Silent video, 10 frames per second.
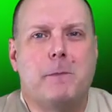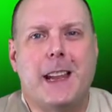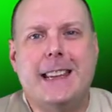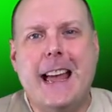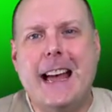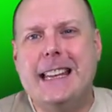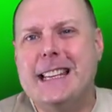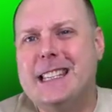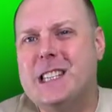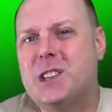Yeah, it
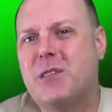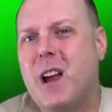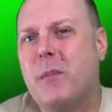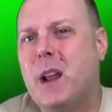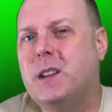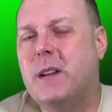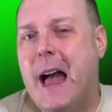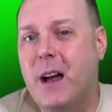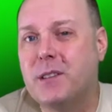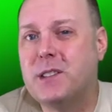doesn't describe what I do
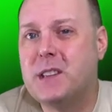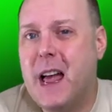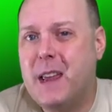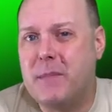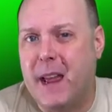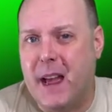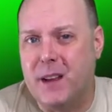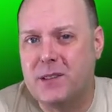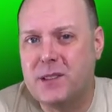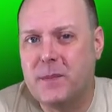outside my
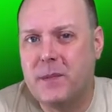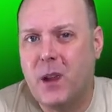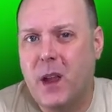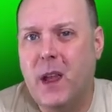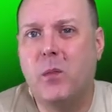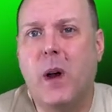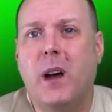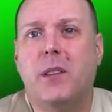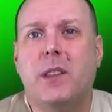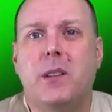house, and
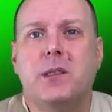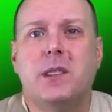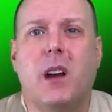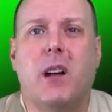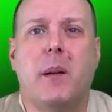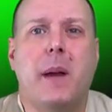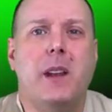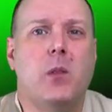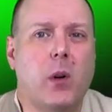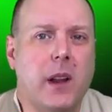while those are a
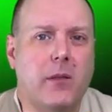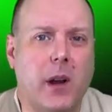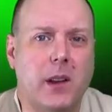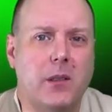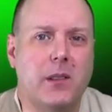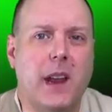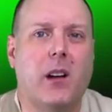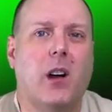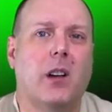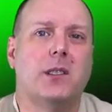minority of what I do, they are
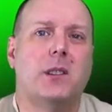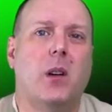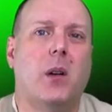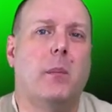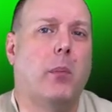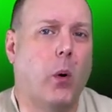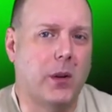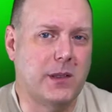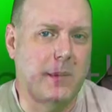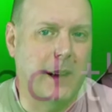also
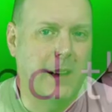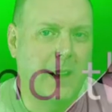important to me.